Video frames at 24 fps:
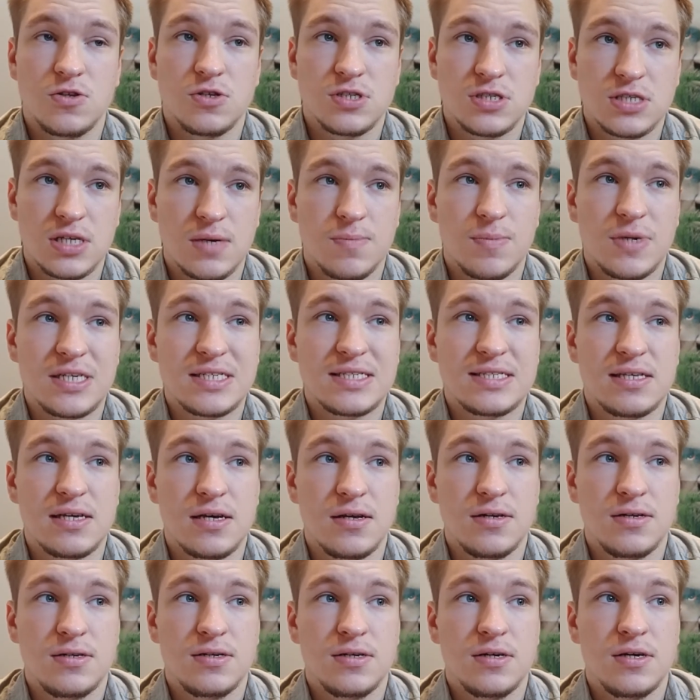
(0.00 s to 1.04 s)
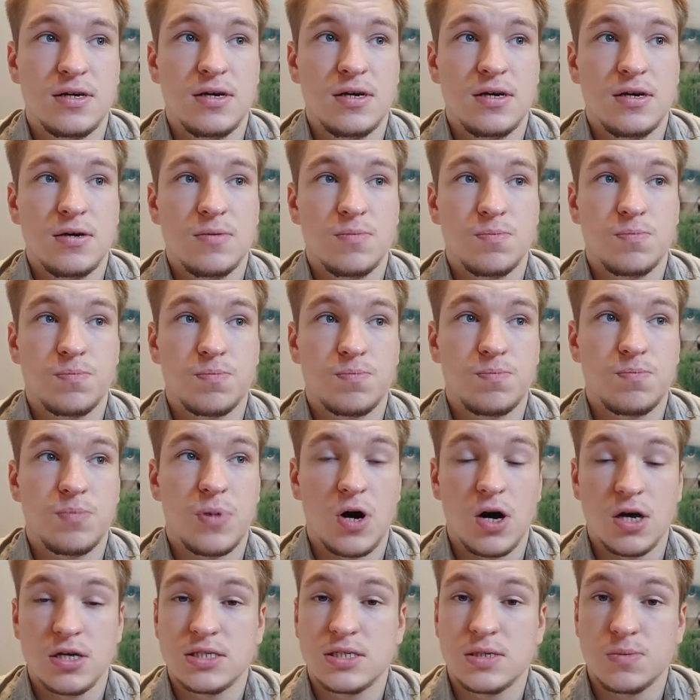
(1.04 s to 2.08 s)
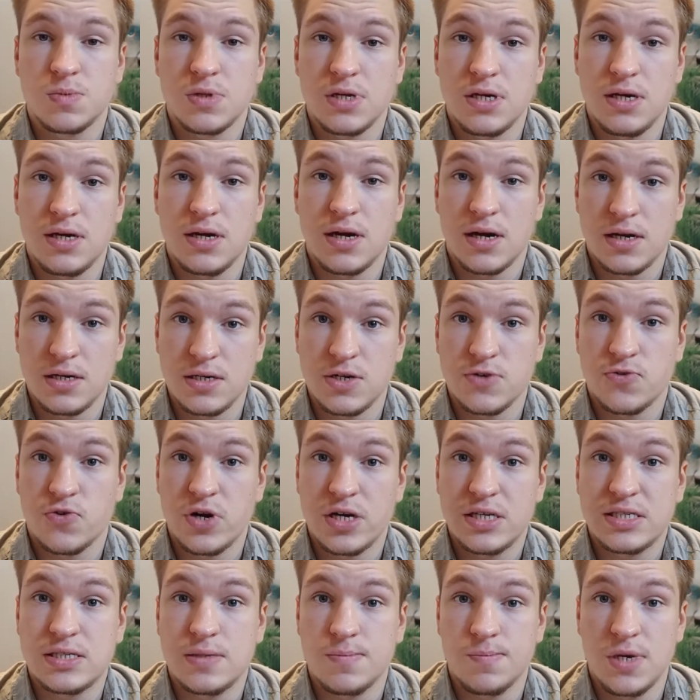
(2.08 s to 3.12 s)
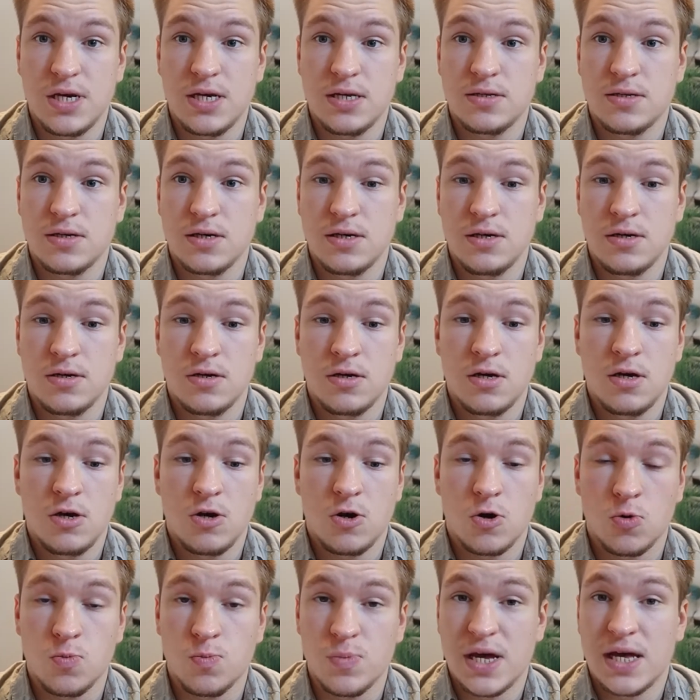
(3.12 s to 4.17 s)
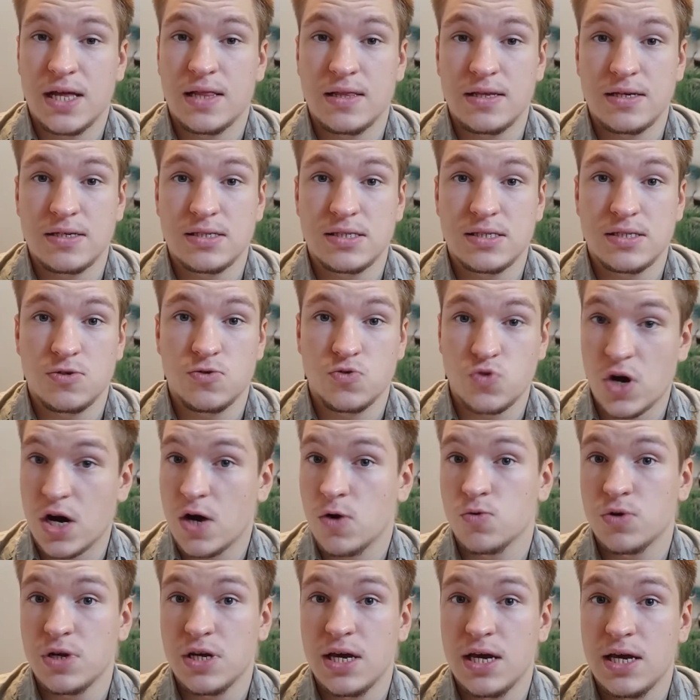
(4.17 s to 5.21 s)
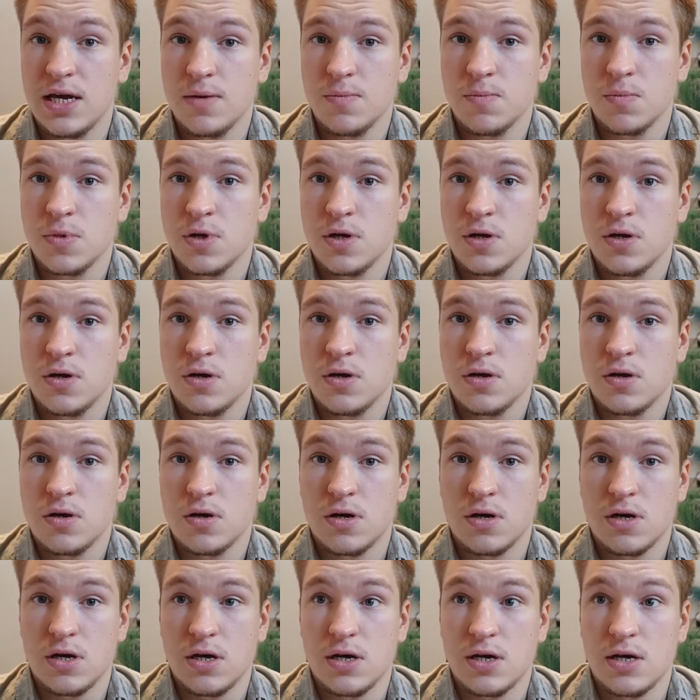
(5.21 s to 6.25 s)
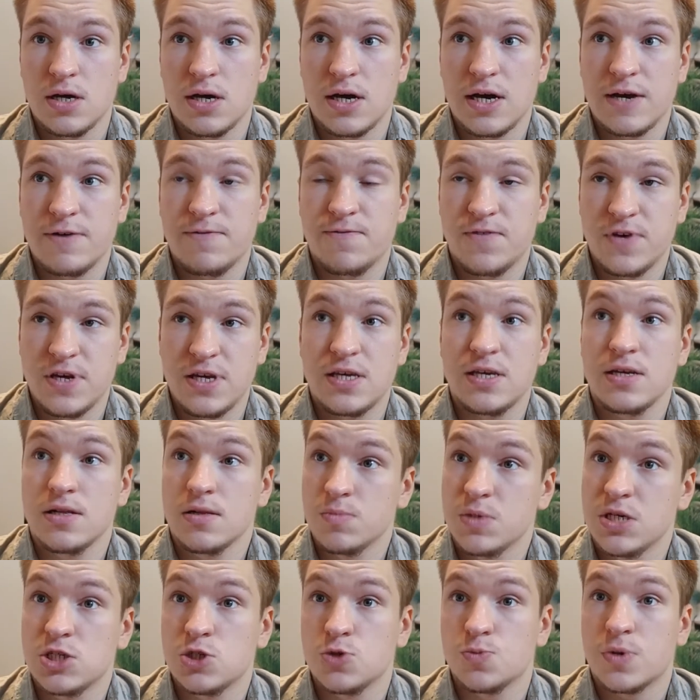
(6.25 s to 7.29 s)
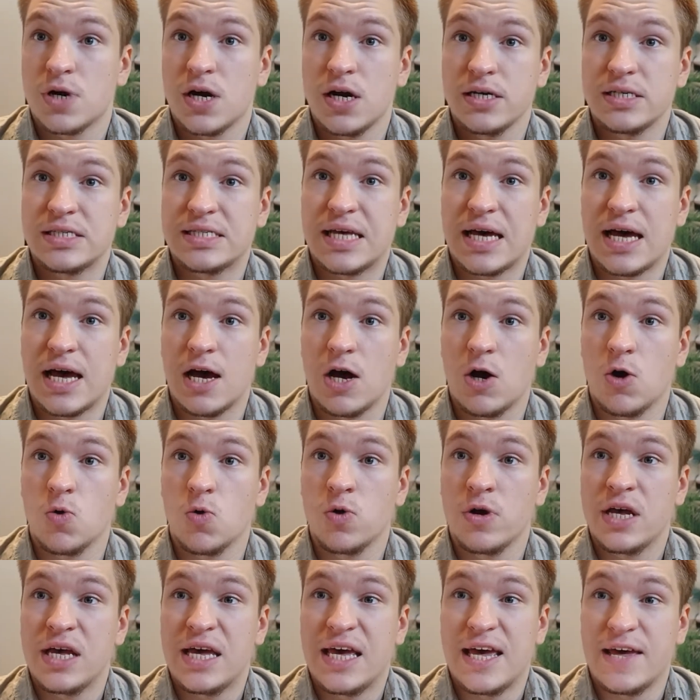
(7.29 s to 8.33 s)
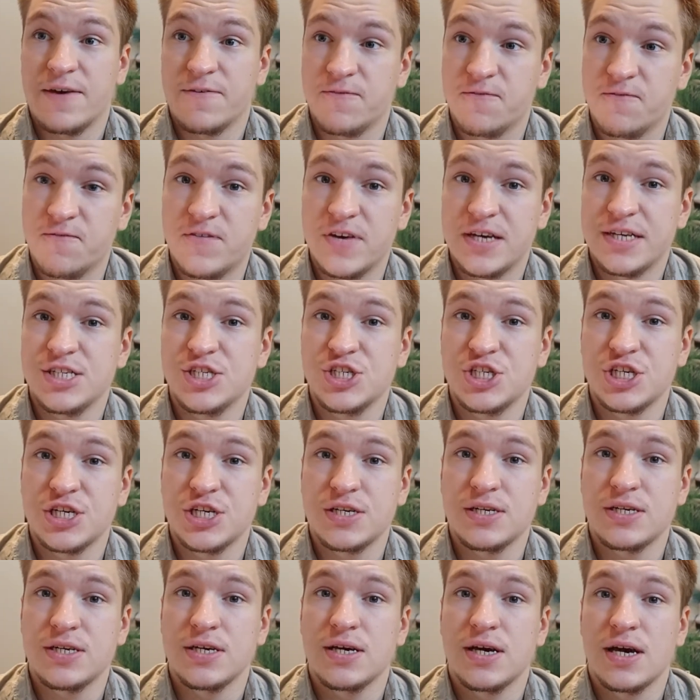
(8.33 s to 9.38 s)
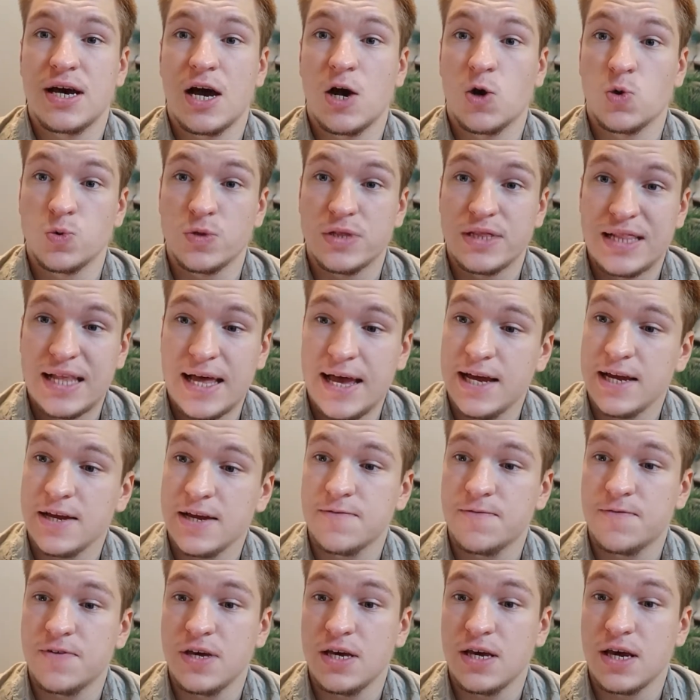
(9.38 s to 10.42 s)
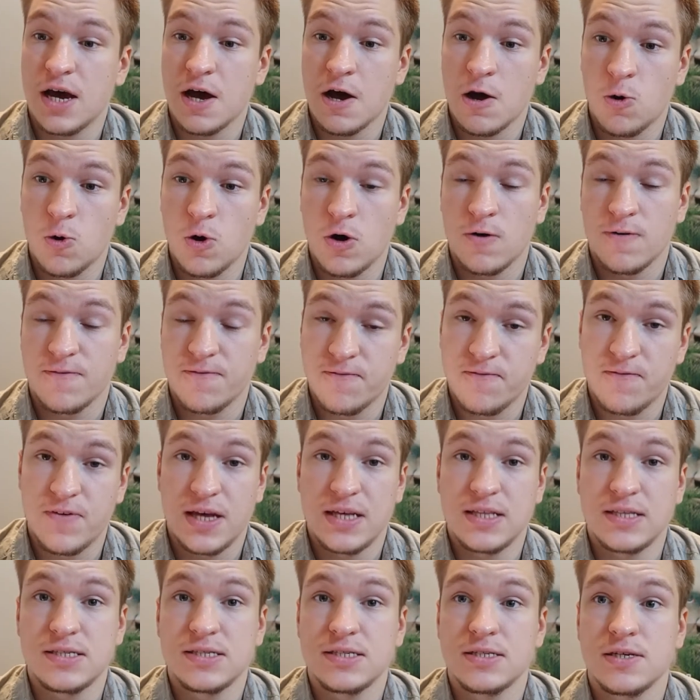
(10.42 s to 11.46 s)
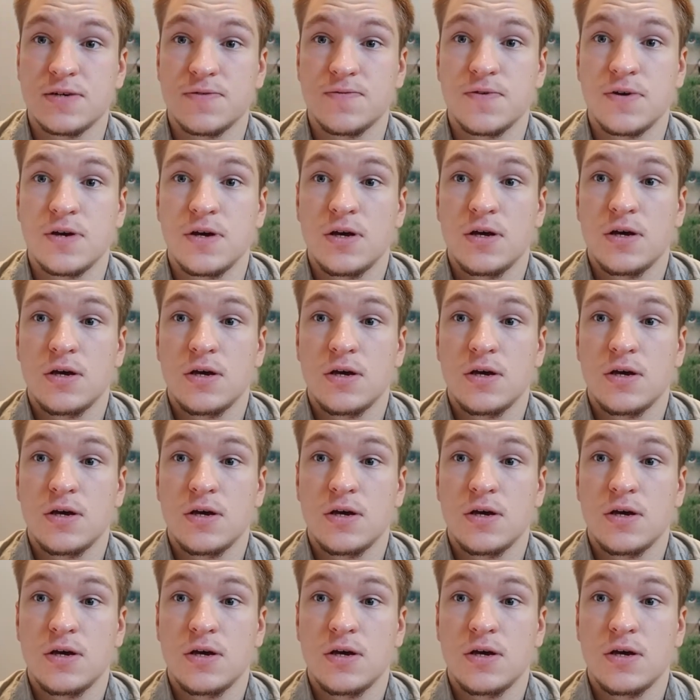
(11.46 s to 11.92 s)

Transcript: to some extent, possibly underestimating O'Malley's ground game. I think he'll be surprised how efficient, how lengthy, how offensive